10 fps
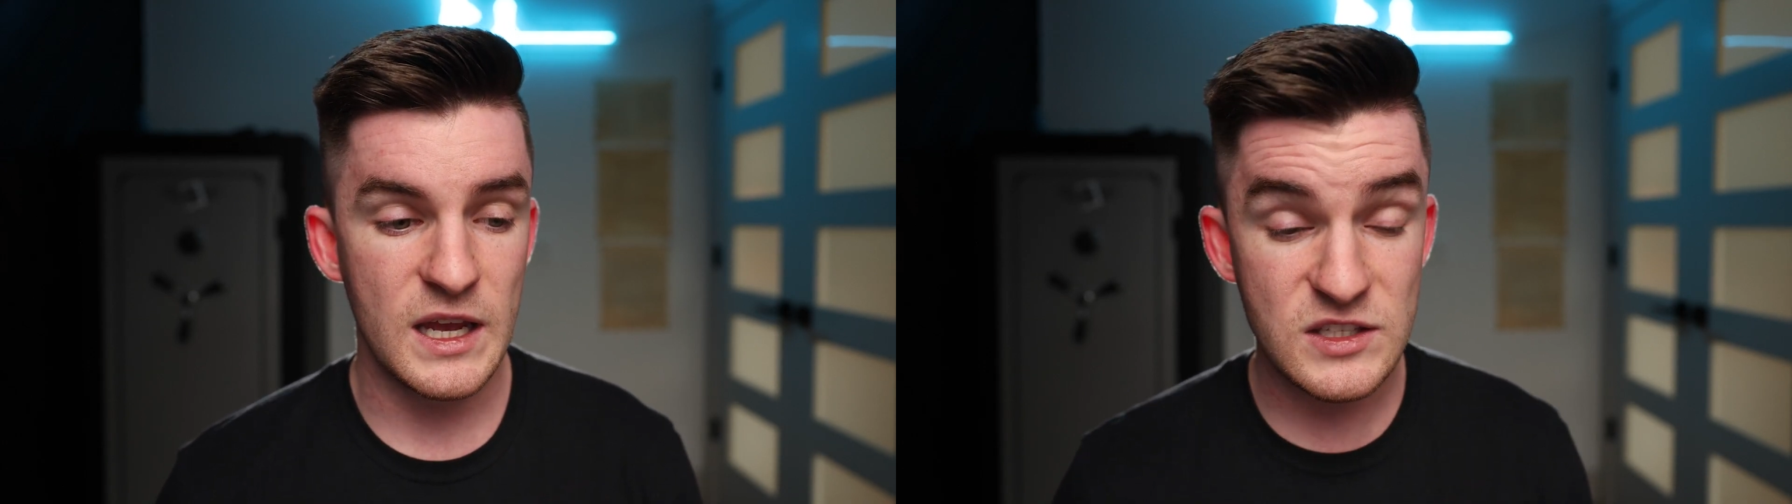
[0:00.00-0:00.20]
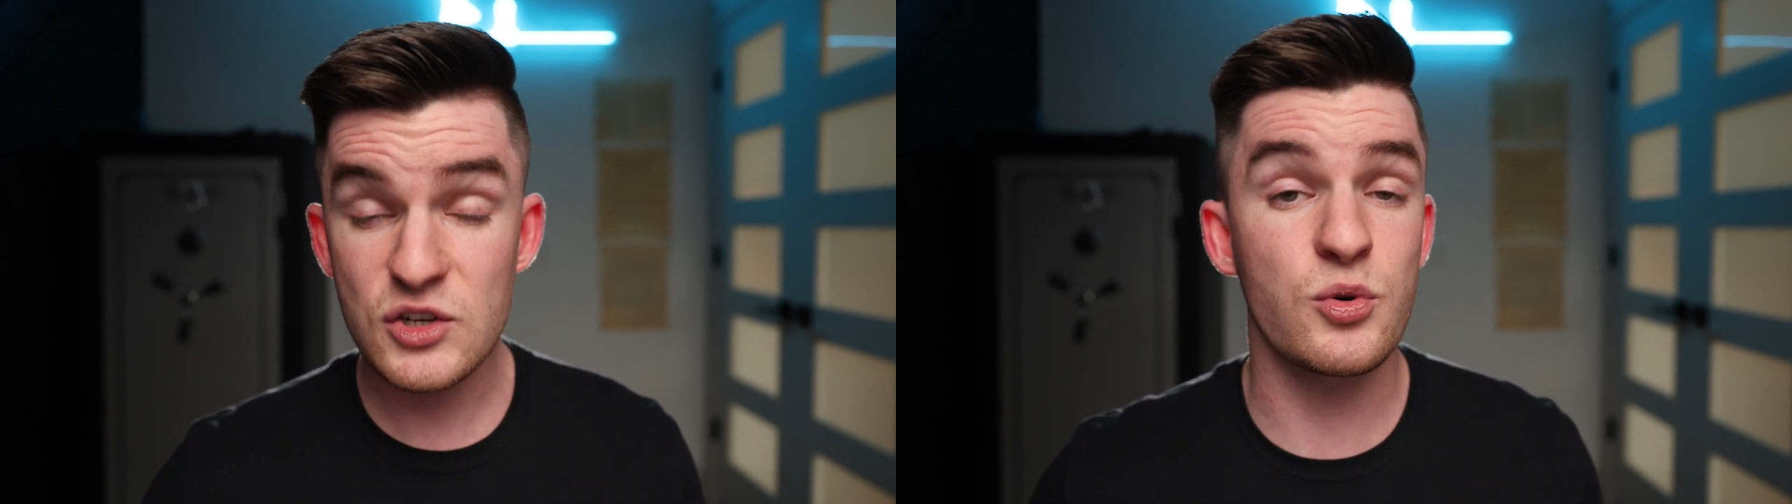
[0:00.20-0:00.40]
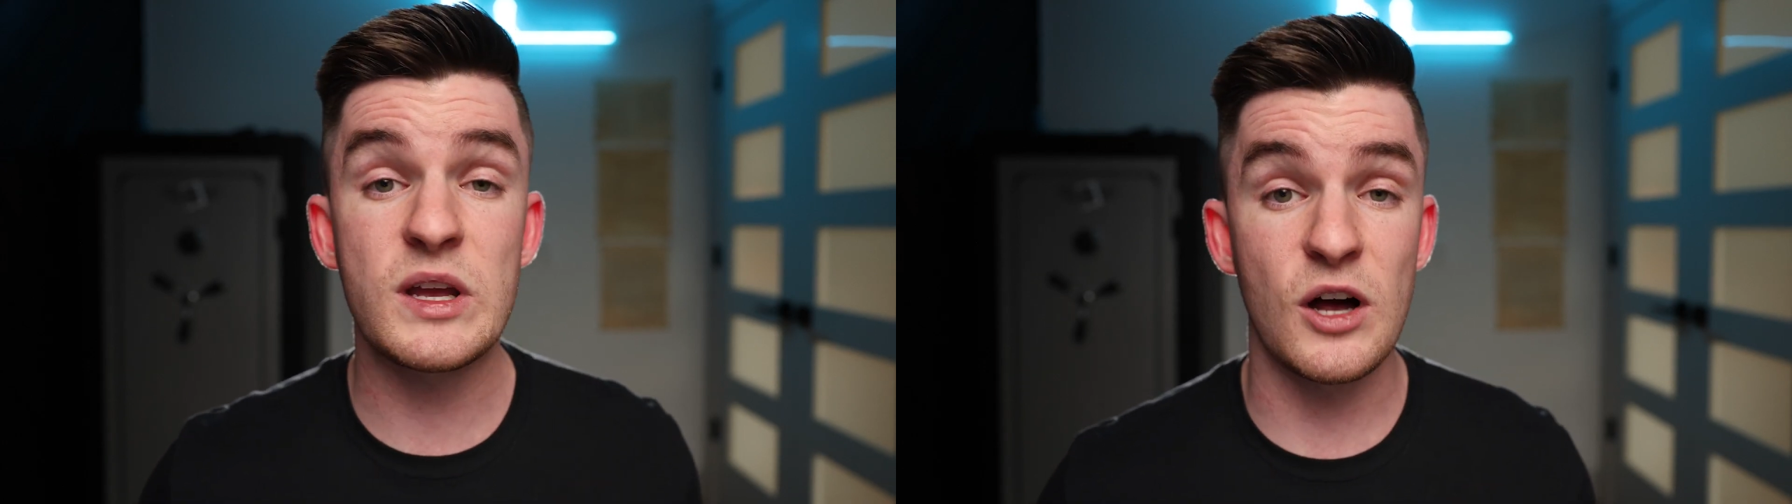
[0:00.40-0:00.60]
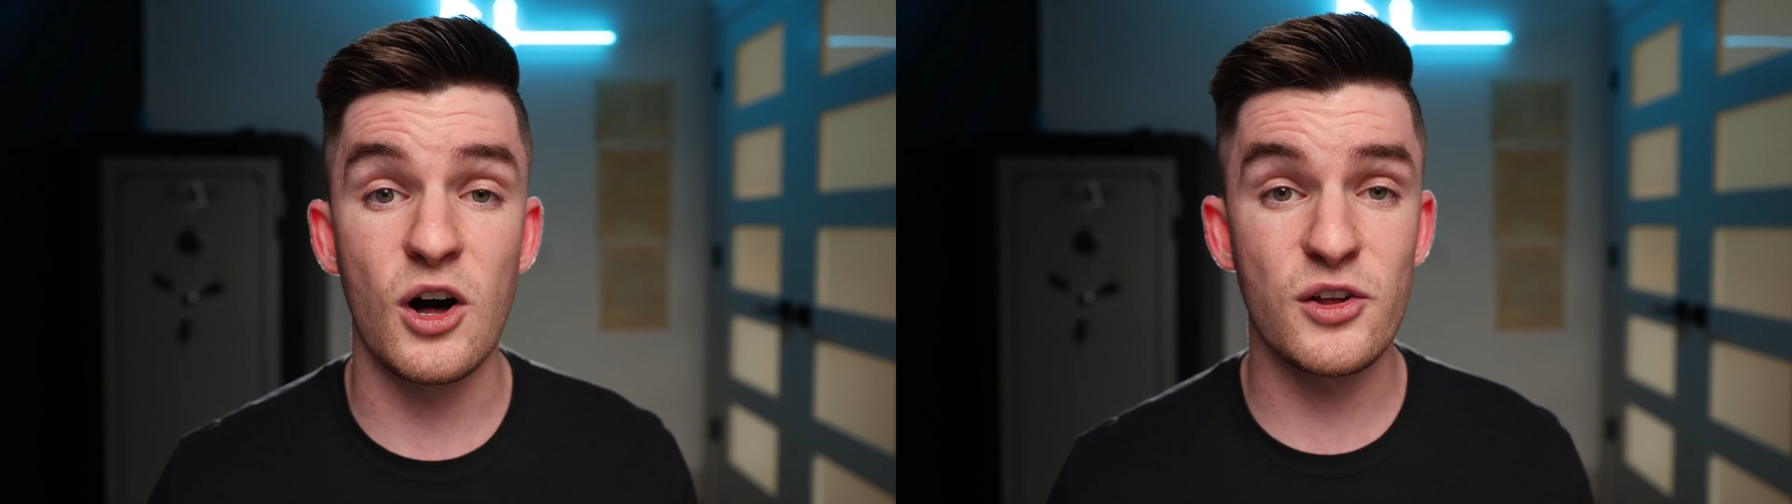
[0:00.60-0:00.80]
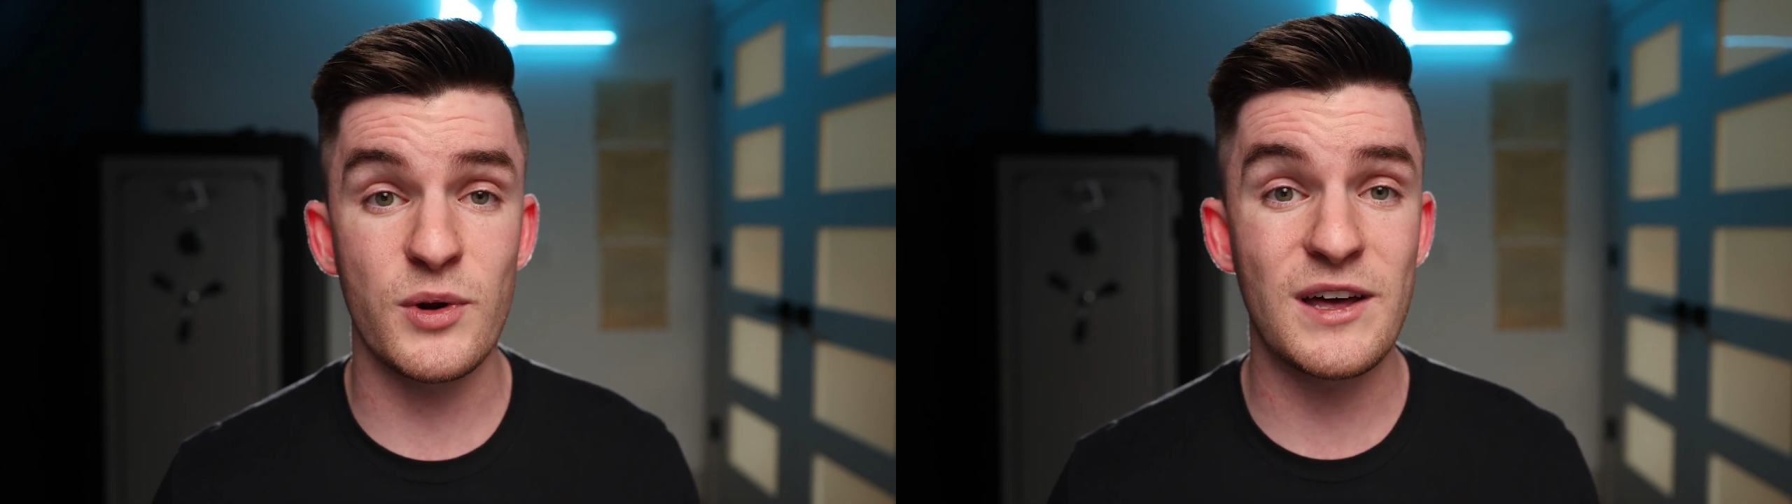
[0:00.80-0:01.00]
It's a great
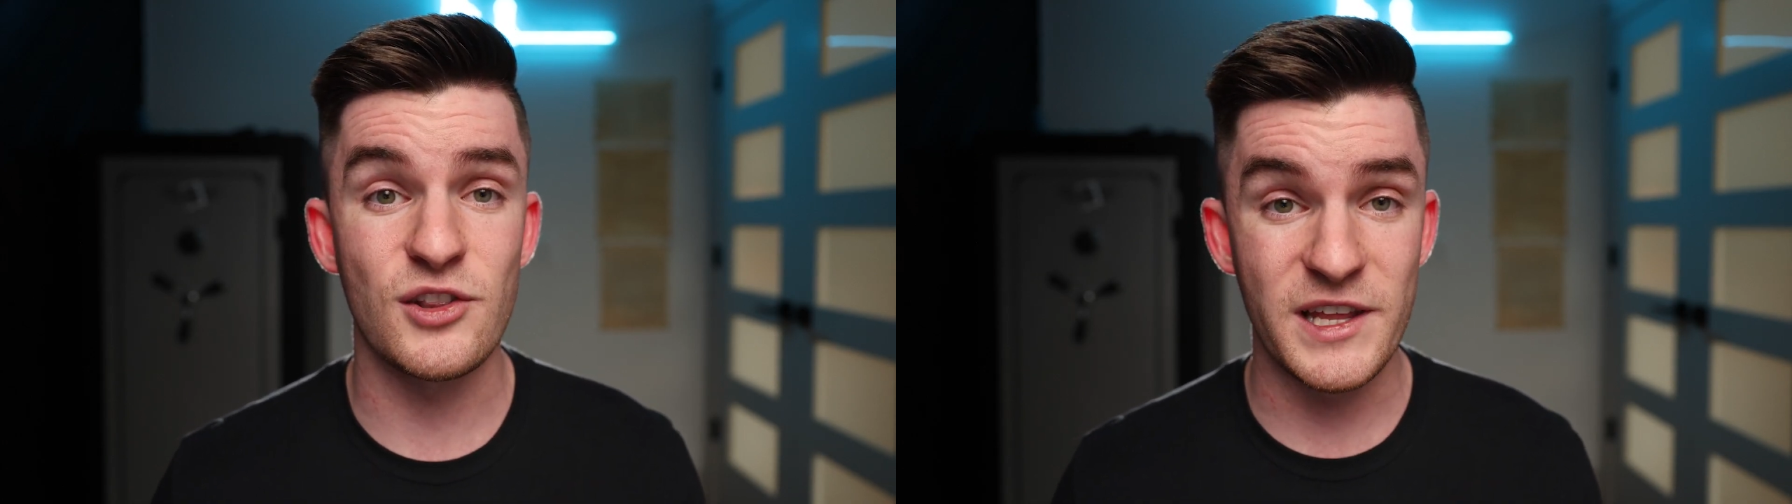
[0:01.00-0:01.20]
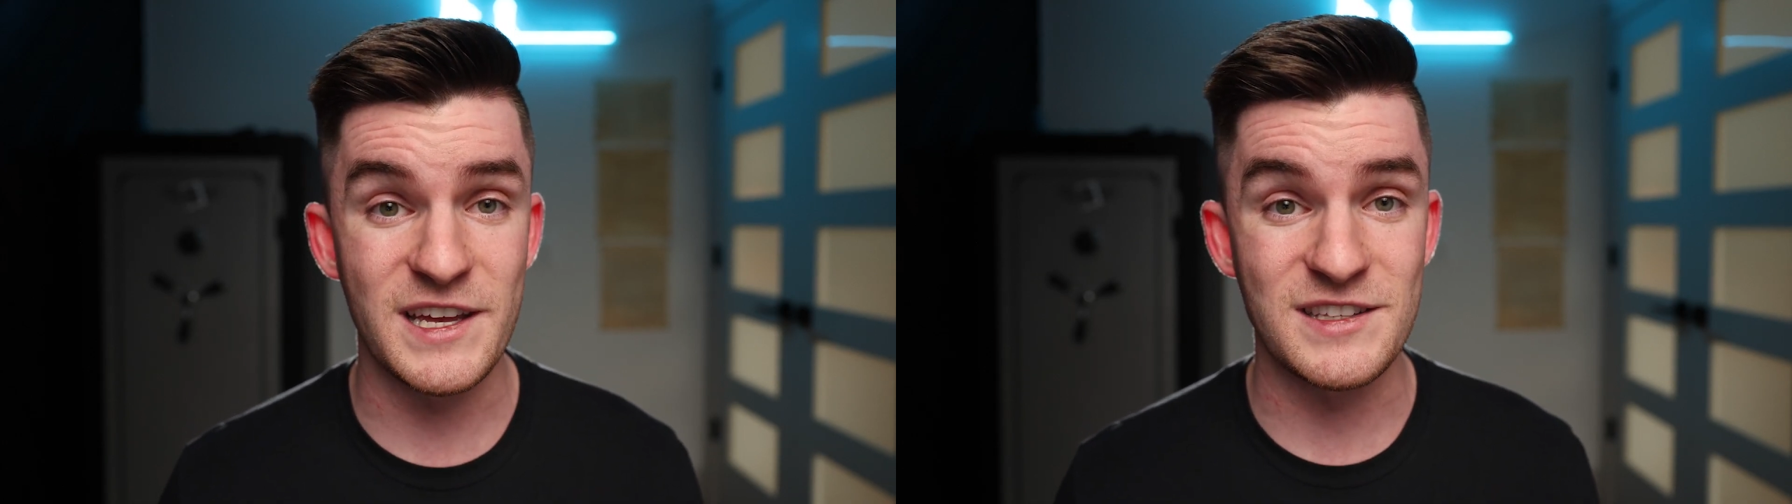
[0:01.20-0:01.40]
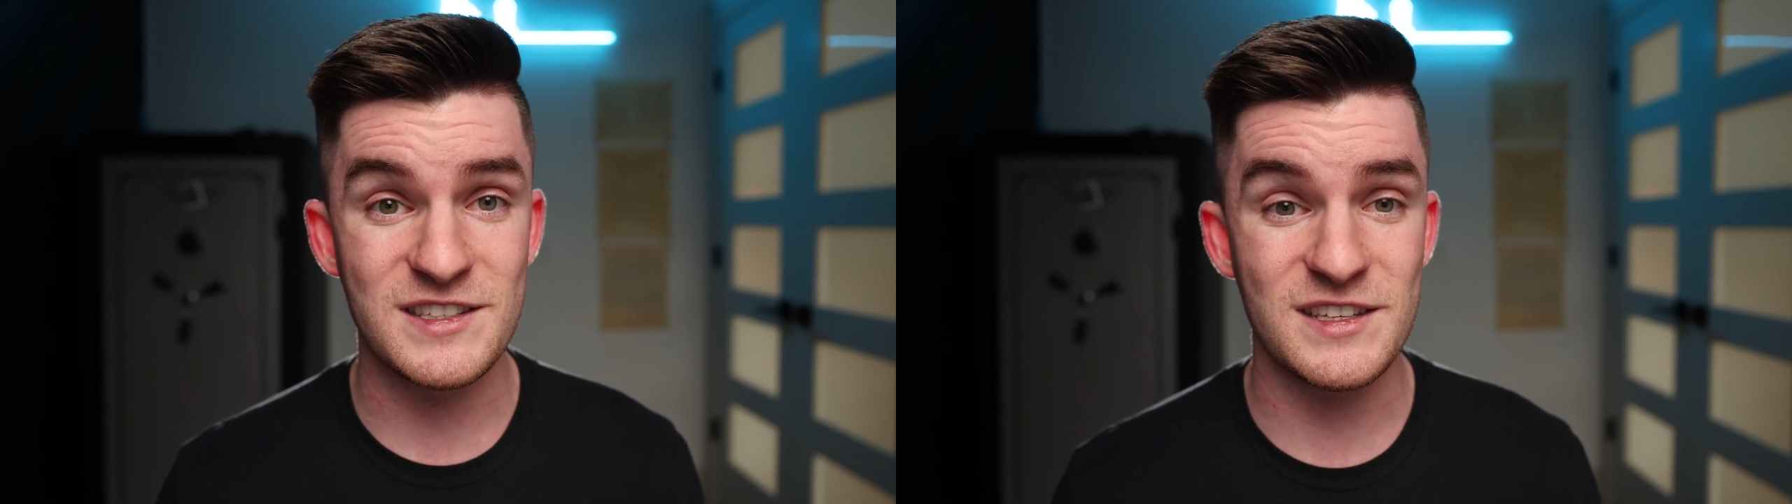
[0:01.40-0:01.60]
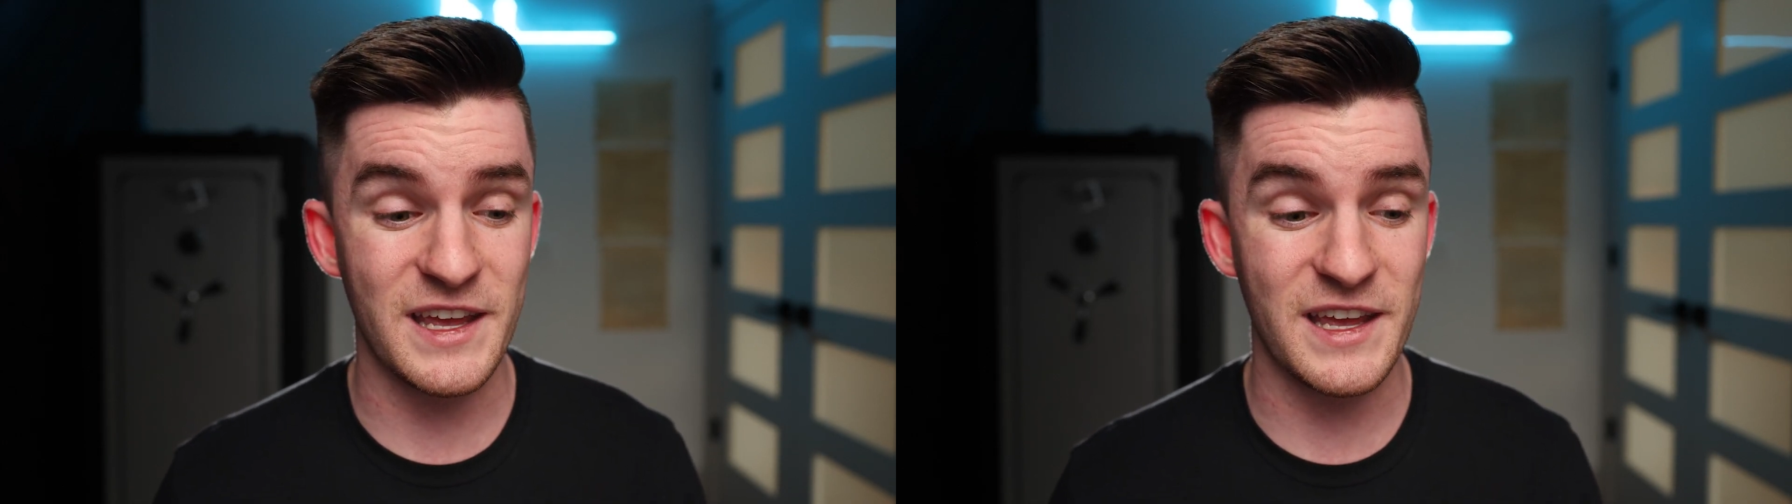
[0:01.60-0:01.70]
all-around lens.